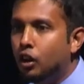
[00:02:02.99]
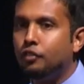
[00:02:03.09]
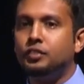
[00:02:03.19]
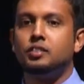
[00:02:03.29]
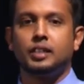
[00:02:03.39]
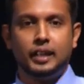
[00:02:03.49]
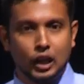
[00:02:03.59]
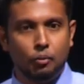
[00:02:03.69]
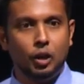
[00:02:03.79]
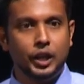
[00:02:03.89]
of this killer
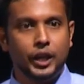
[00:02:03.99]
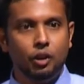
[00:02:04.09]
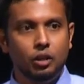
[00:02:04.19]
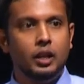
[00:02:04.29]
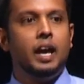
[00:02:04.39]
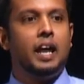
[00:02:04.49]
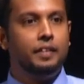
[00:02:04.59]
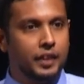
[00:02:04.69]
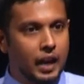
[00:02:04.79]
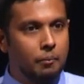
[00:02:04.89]
molecule and
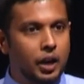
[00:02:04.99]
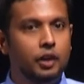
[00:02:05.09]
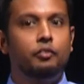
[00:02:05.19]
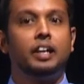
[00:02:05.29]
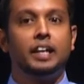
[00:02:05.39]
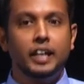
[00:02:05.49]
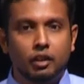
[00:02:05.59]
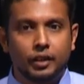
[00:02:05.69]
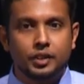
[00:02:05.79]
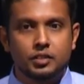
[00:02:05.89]
thereby we can
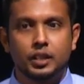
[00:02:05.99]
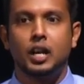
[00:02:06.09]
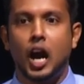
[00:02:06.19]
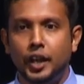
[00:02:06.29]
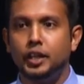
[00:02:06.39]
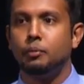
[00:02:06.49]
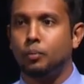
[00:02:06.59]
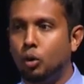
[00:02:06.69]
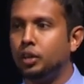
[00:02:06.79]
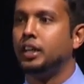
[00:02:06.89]
increase the guardian
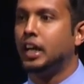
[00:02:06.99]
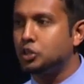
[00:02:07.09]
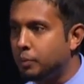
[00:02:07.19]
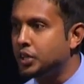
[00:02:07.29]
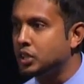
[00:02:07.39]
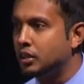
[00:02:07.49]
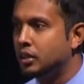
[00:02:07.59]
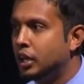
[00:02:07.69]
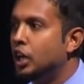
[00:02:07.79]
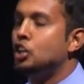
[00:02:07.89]
protein expression.
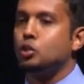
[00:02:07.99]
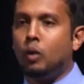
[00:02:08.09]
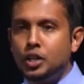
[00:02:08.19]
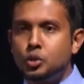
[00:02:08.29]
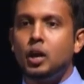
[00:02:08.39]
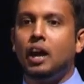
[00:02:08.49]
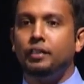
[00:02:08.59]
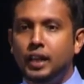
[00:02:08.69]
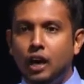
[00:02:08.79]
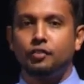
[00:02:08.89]
So once you have
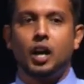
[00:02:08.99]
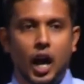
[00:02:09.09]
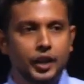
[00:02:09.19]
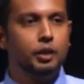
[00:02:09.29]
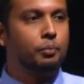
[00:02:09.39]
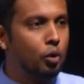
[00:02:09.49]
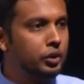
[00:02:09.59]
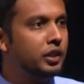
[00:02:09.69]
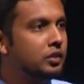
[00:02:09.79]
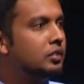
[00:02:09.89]
enough guardian
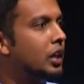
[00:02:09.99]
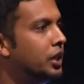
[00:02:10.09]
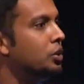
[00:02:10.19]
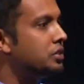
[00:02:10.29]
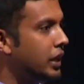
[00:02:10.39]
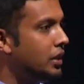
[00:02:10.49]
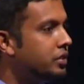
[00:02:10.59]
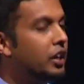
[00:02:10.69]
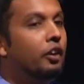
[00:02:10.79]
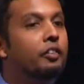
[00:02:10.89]
proteins inside your cells,
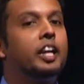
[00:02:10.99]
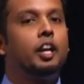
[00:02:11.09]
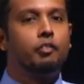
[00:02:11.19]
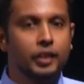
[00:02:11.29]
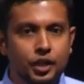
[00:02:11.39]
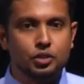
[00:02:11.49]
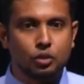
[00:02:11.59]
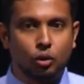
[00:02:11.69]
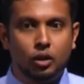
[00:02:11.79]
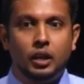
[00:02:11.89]
we can
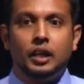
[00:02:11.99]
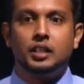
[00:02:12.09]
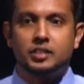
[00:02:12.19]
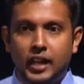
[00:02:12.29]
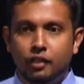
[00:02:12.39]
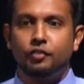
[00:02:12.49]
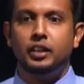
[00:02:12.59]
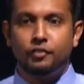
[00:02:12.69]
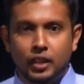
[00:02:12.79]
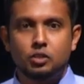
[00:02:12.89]
restore the
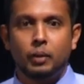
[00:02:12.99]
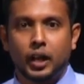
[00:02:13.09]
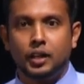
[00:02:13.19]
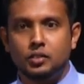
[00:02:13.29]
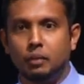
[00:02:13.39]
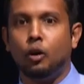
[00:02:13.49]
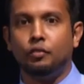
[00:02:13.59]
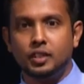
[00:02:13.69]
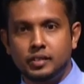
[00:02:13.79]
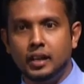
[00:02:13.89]
self-defense mechanism of
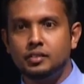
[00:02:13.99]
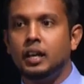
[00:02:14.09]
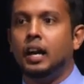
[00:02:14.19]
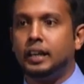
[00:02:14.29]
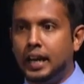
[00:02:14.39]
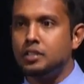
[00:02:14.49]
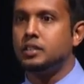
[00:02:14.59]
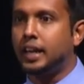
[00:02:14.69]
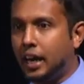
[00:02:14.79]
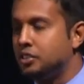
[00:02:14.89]
the cells against the
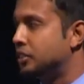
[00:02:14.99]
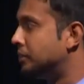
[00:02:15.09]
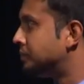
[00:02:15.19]
cancer.